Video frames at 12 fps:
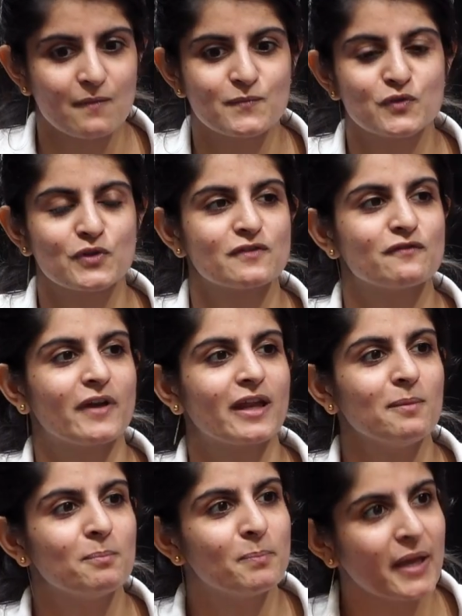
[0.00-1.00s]
So it's a
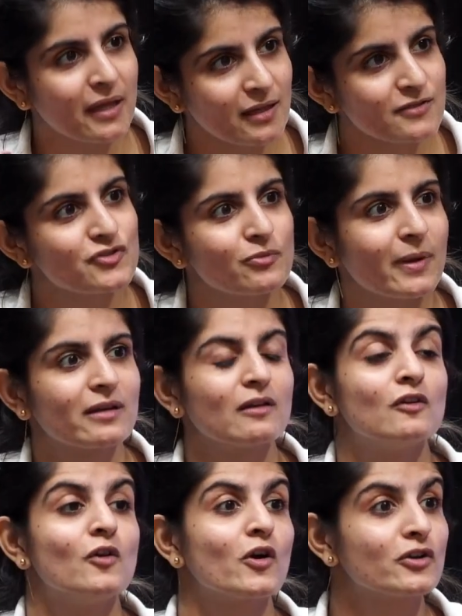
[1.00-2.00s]
very big instrument. A
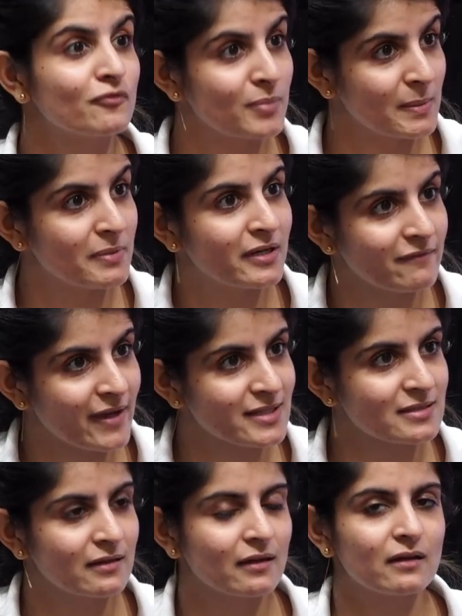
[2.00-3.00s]
lot of people
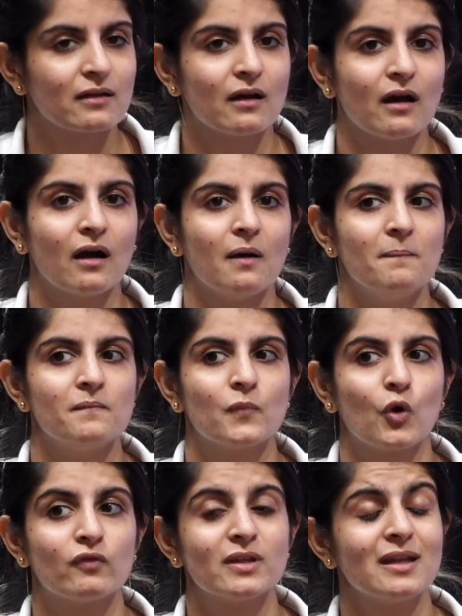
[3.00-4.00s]
invest in it.
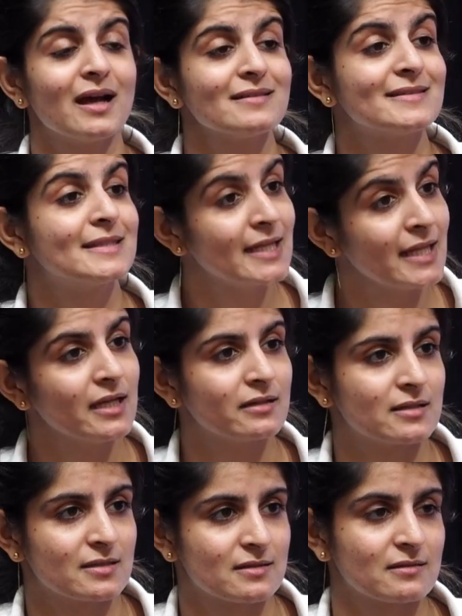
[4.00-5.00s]
Over the last 3
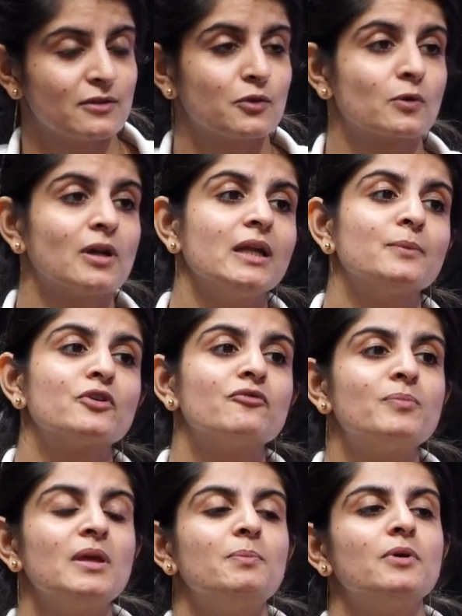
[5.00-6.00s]
years, the total number
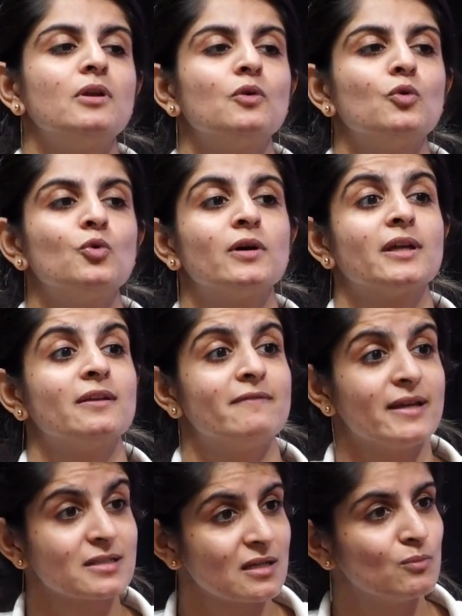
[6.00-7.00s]
of people who
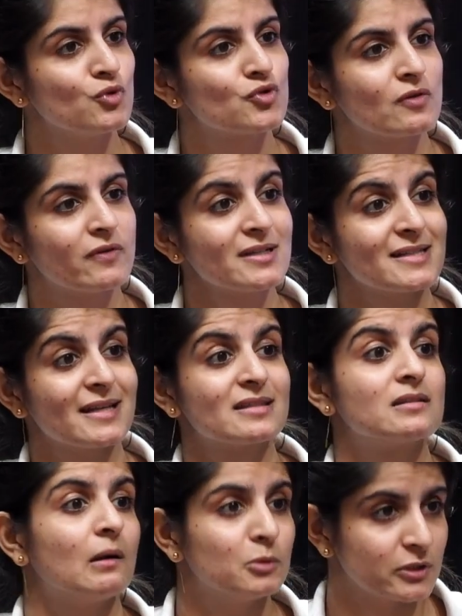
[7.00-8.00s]
invest in mutual funds
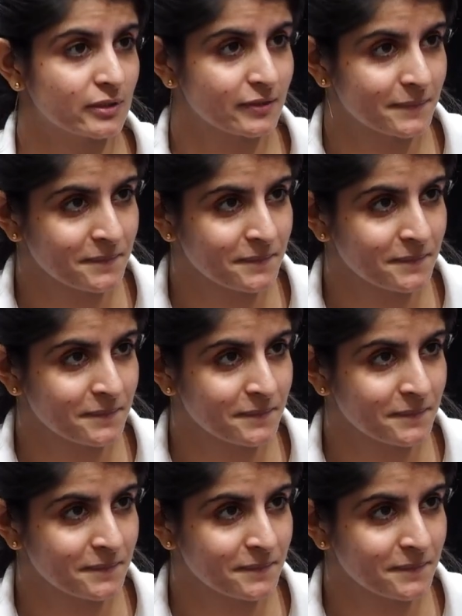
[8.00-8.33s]
has doubled.